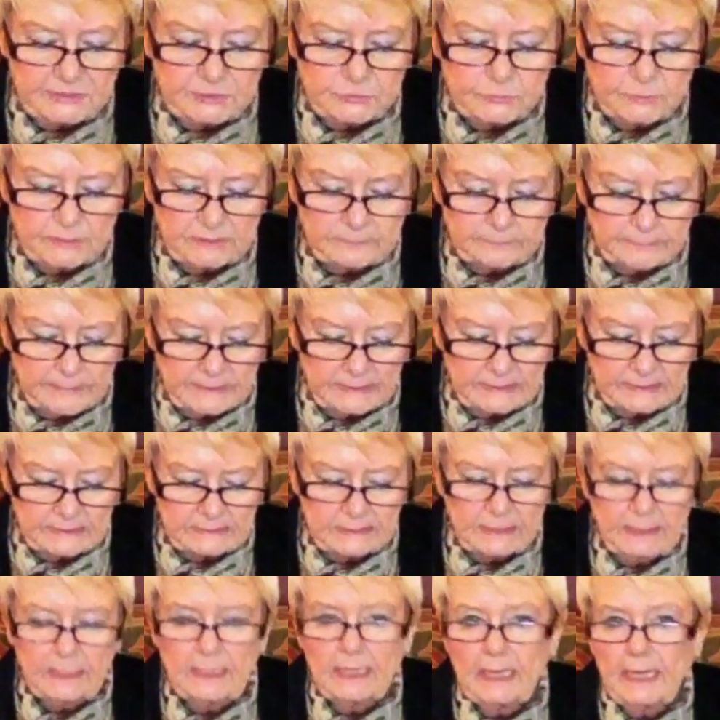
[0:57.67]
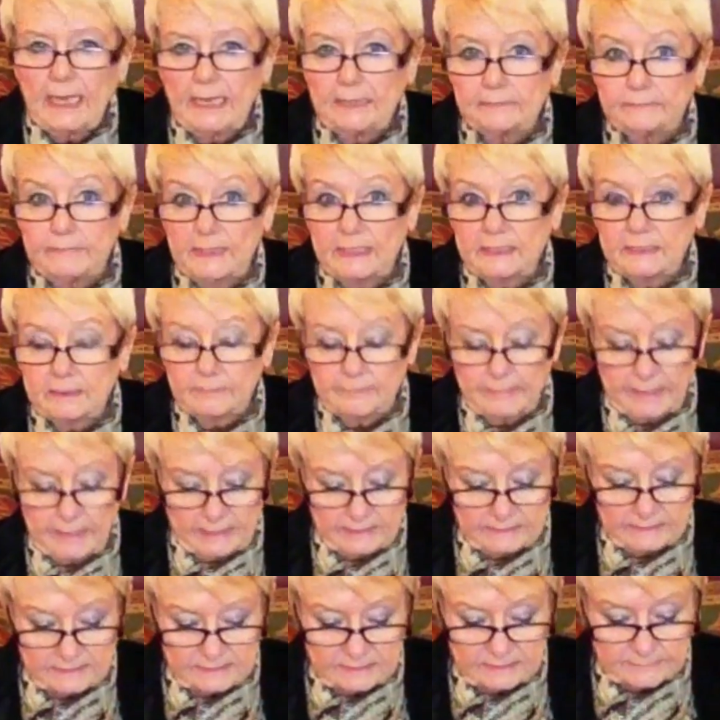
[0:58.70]
to admit it and make
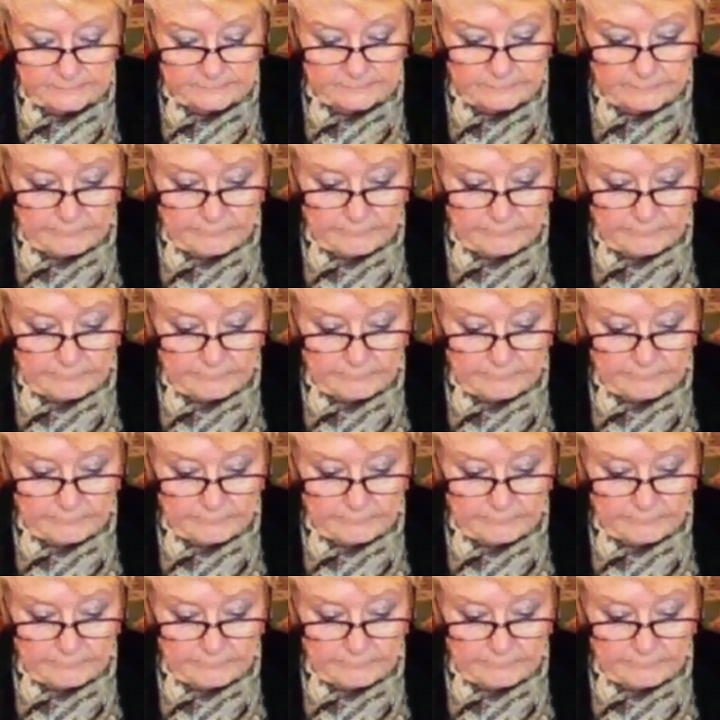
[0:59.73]
amends.